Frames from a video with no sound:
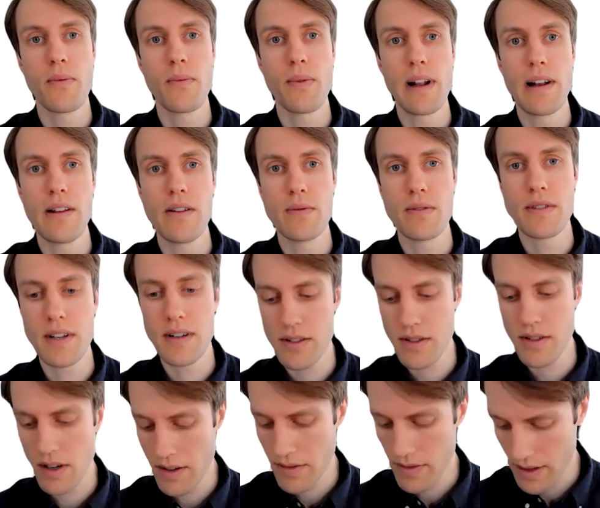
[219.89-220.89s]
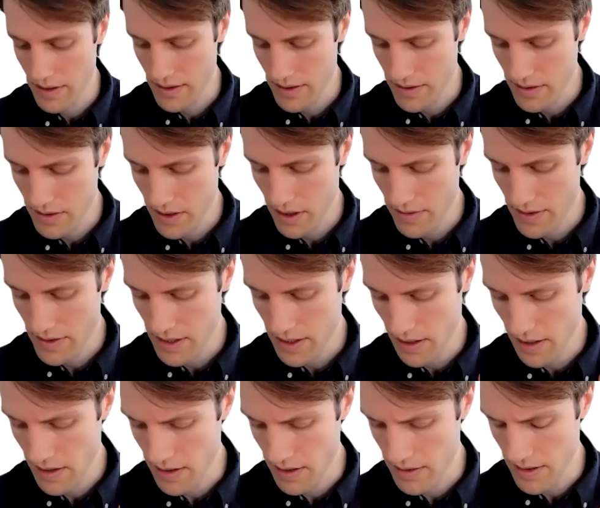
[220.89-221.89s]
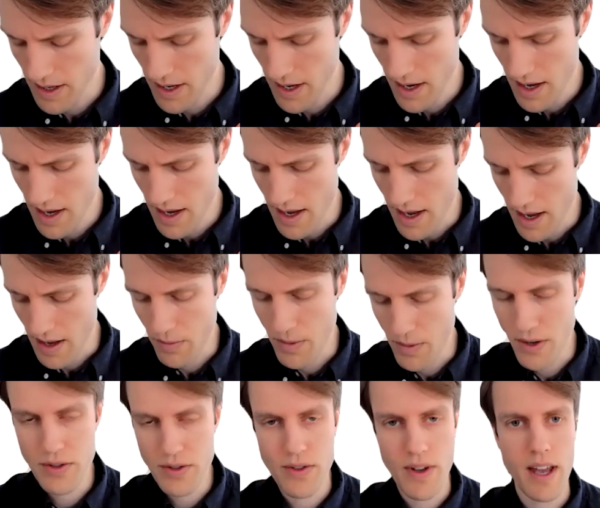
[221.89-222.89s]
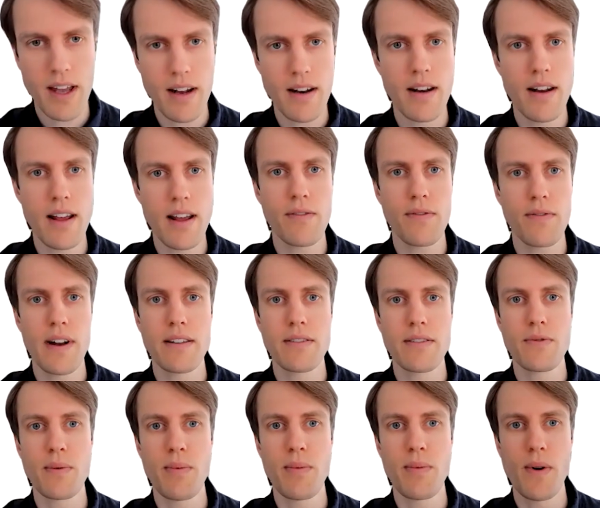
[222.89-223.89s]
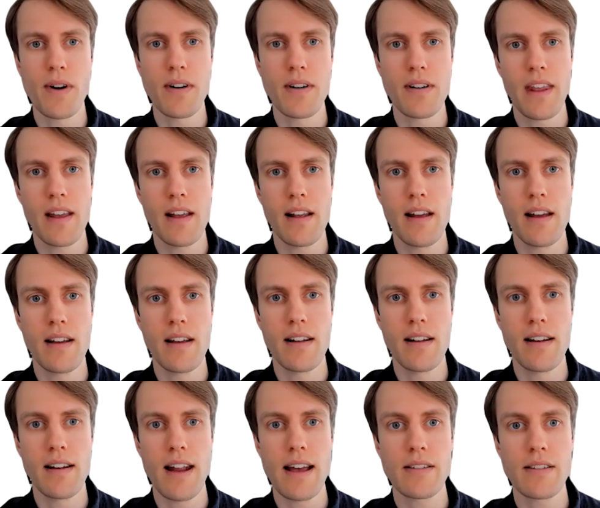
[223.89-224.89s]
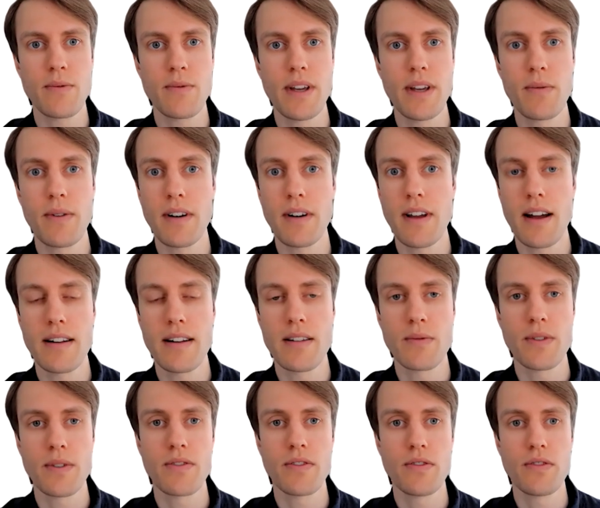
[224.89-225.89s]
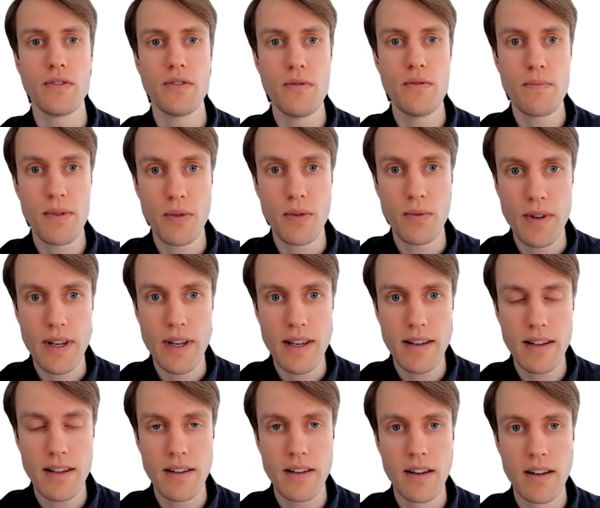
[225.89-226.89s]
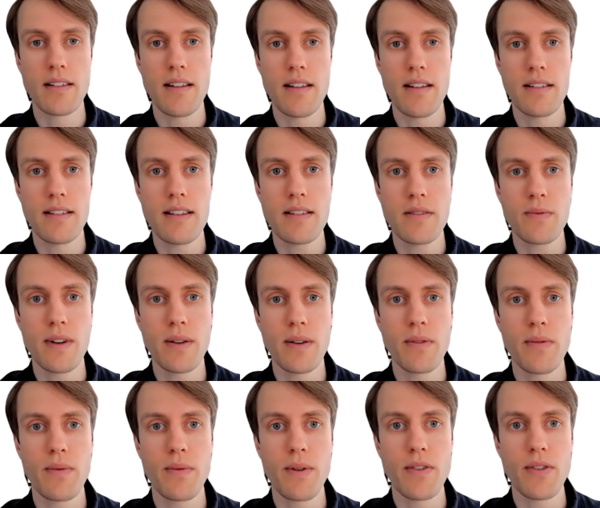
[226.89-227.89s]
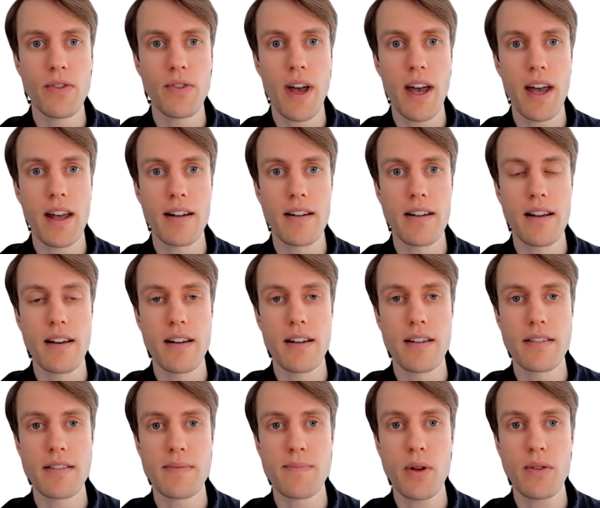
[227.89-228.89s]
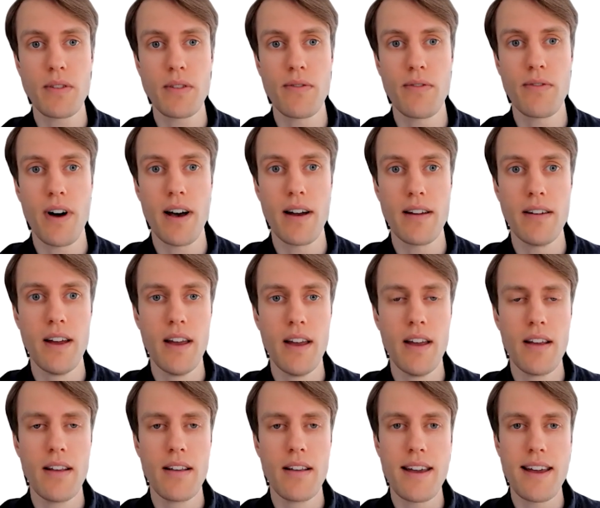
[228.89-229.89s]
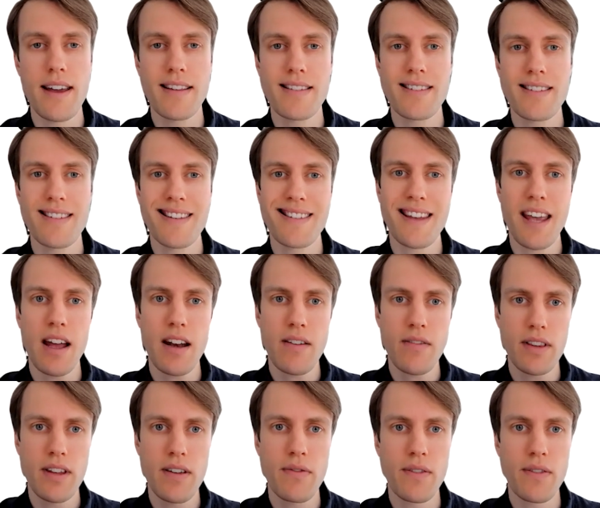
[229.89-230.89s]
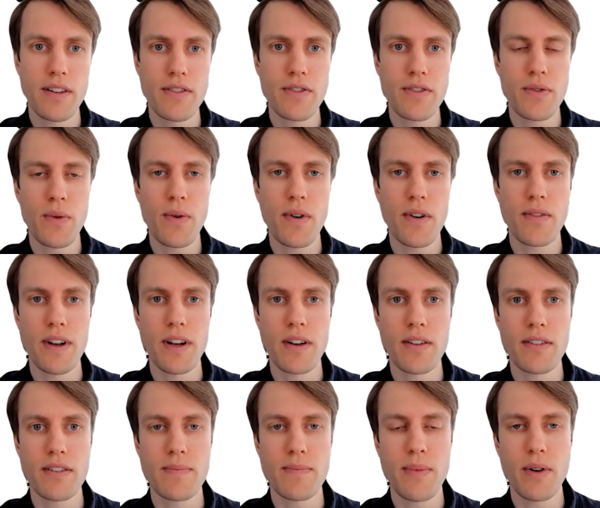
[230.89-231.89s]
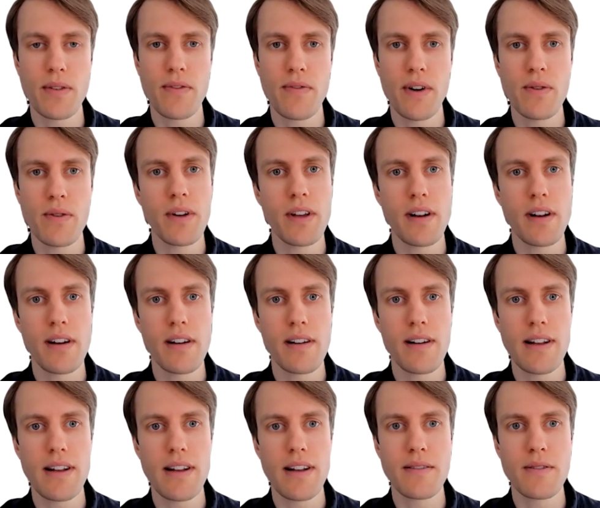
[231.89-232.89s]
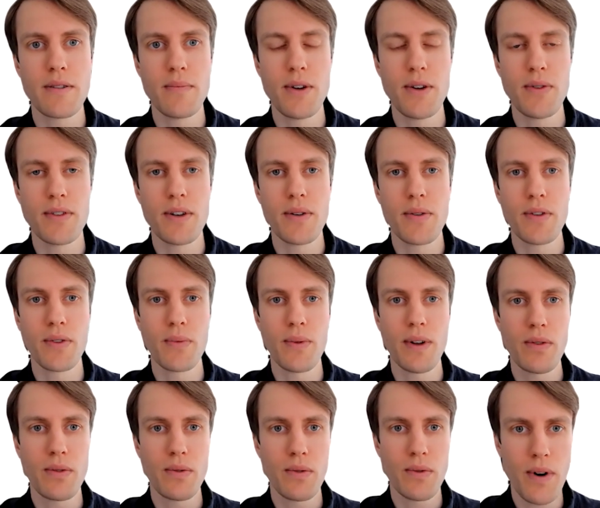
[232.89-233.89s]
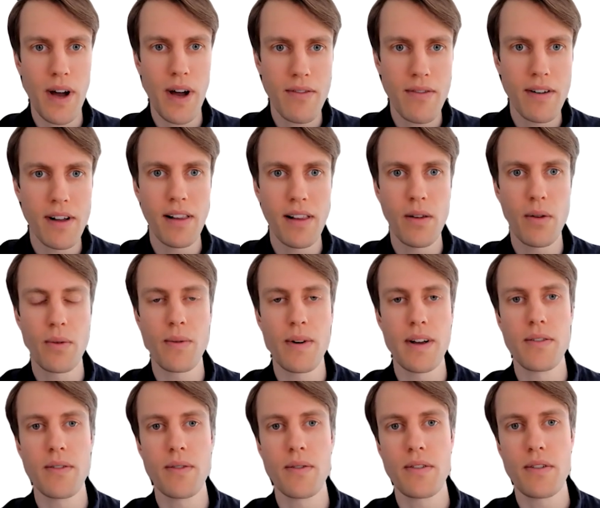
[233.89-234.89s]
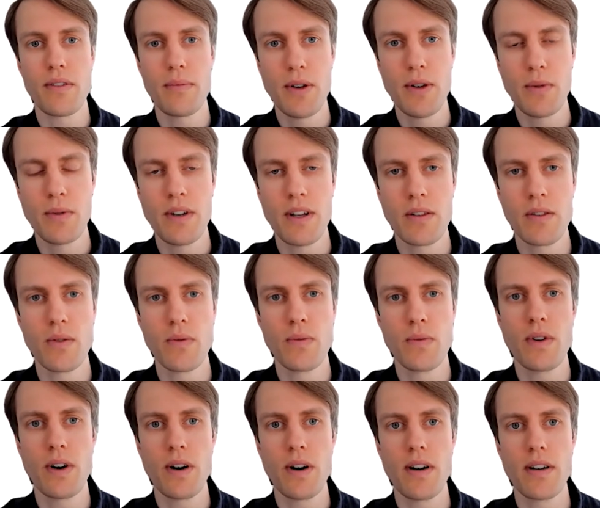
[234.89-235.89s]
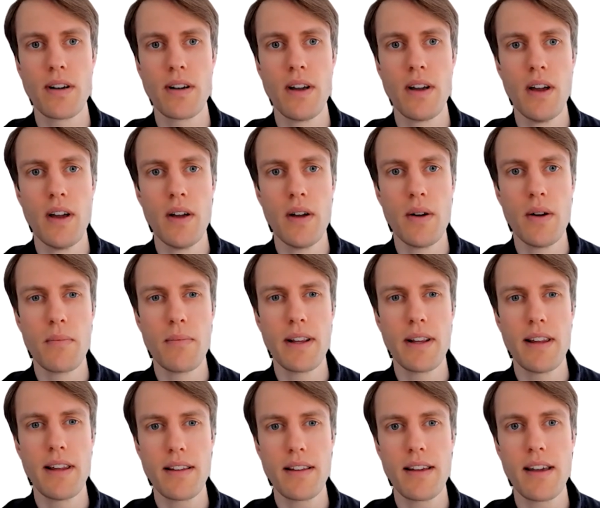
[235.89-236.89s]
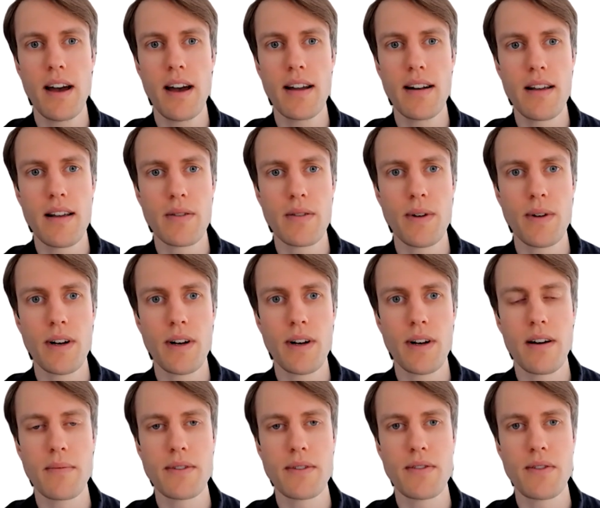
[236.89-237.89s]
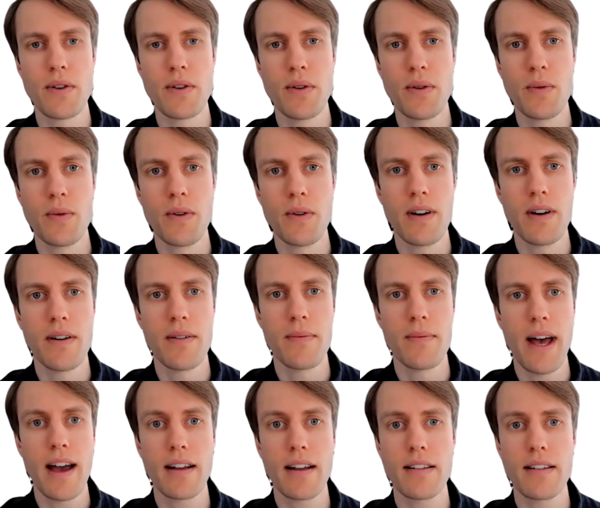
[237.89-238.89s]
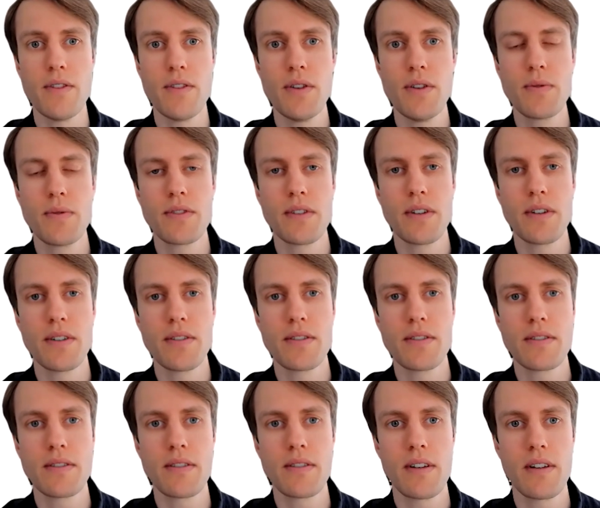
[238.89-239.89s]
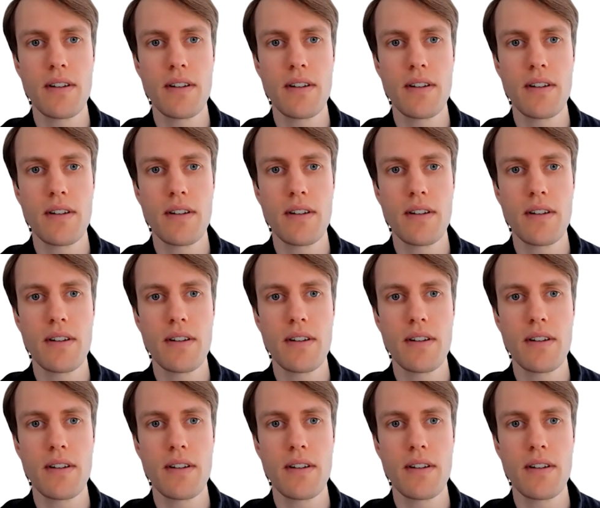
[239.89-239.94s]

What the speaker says: use their service a lot. And we also had a Netflix report last week where guidance was super weak. And this week we also had Spotify. It's kind of a different story because Spotify, you can listen to music also when you travel or when you're commuting to work. But that guidance when it comes to active users,